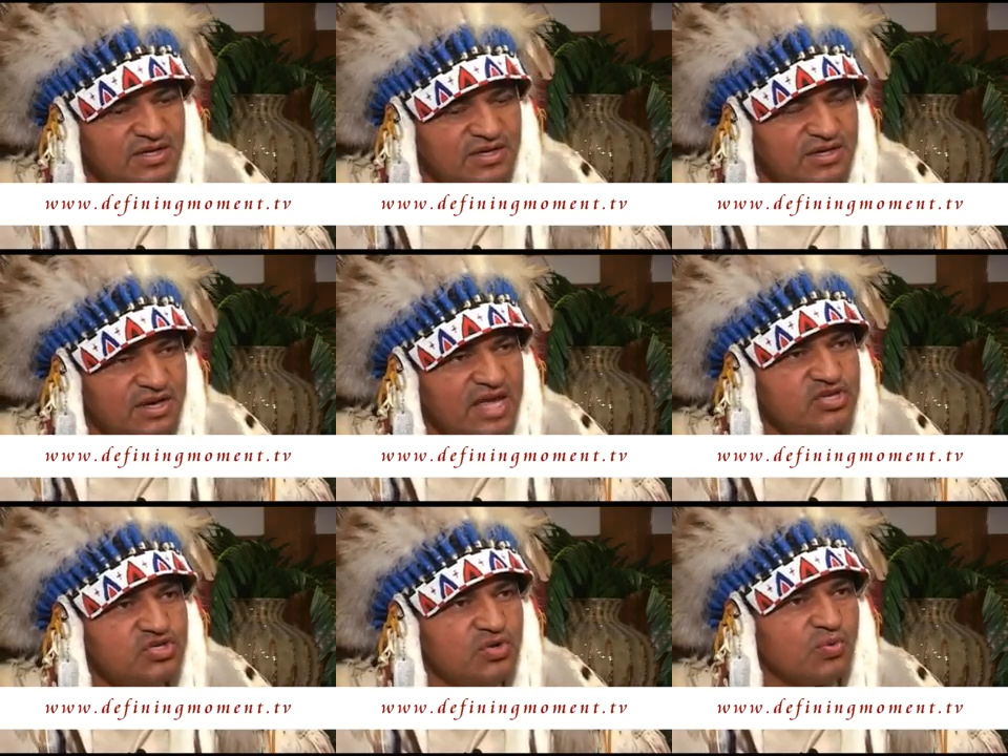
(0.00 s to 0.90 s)

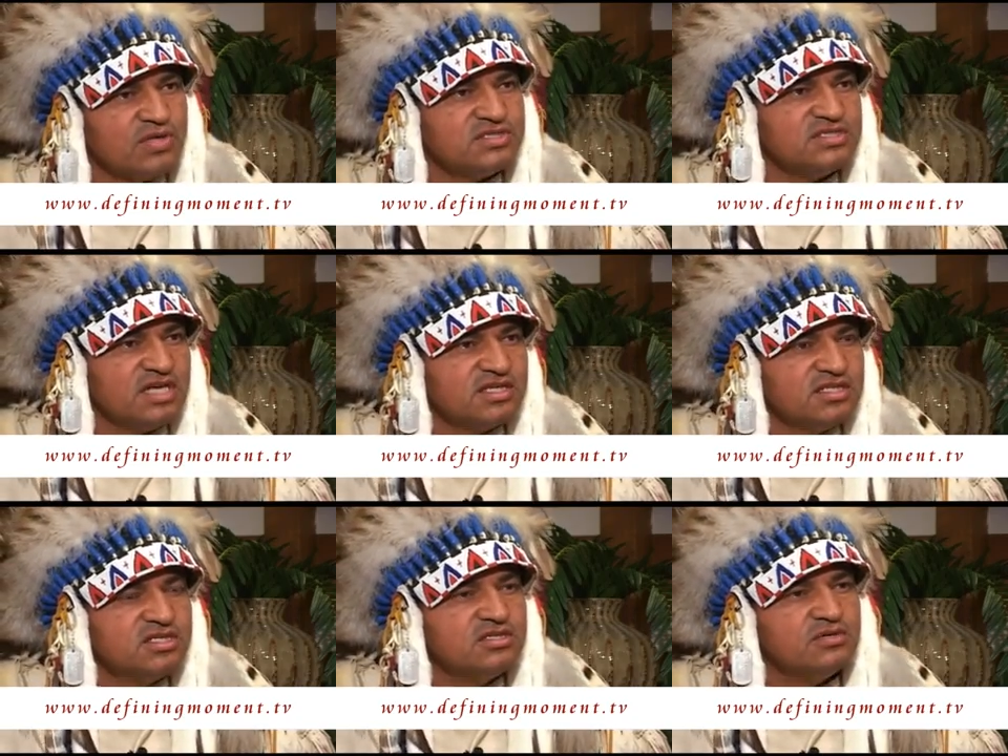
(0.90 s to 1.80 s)
Nature wants nothing
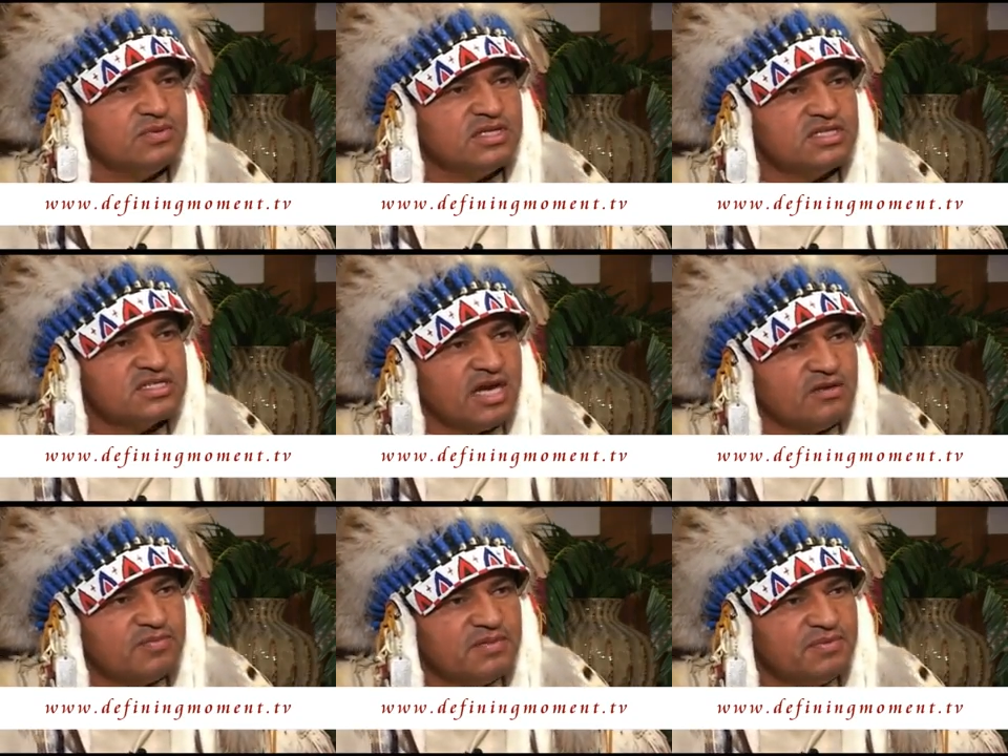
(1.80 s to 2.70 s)
to do with this kind of
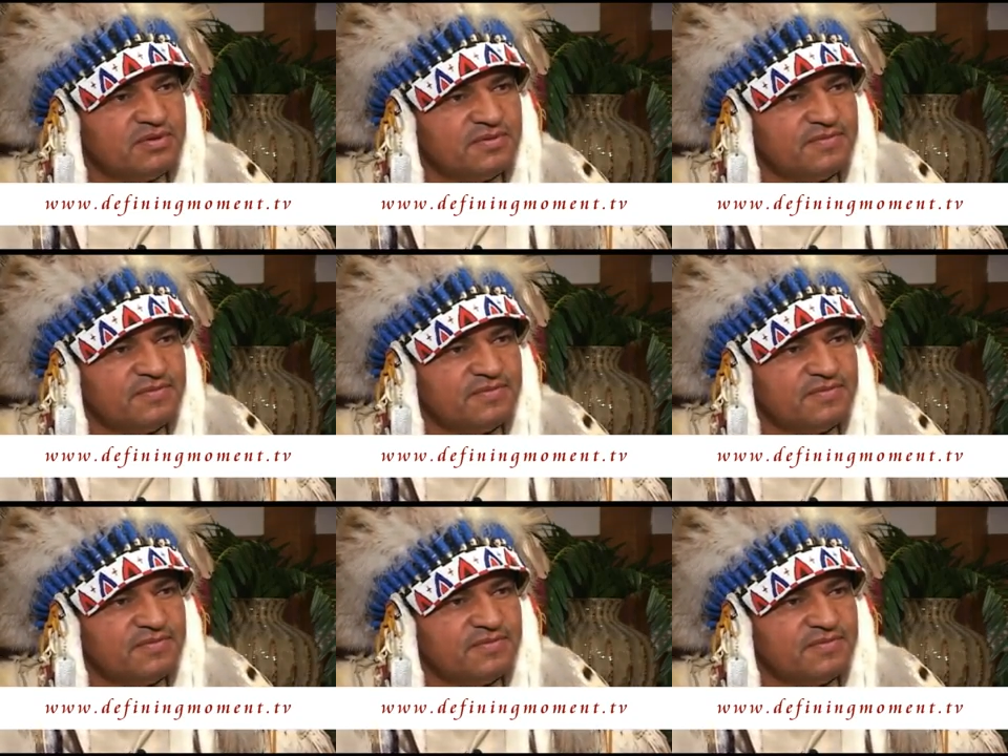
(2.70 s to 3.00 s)
people.